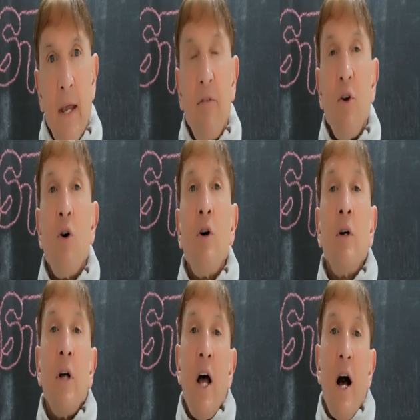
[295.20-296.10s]
if
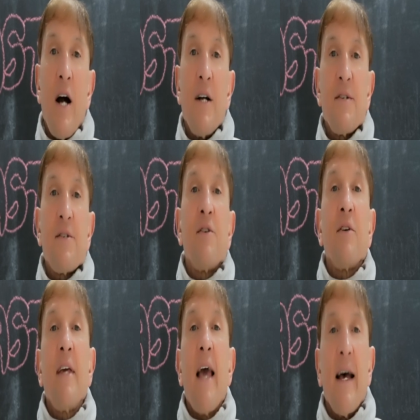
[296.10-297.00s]
you're asked to
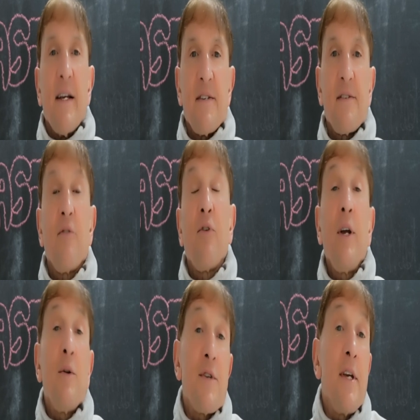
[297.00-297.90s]
guess the
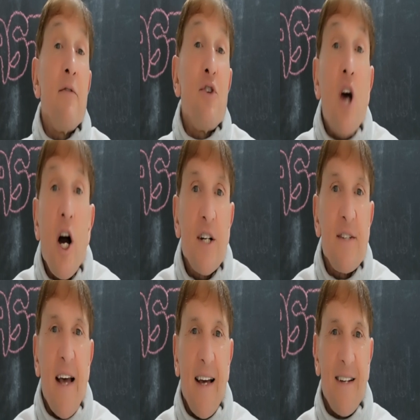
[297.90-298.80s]
frequency of shark
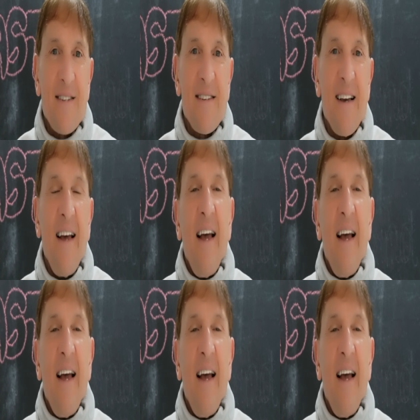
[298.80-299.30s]
attacks,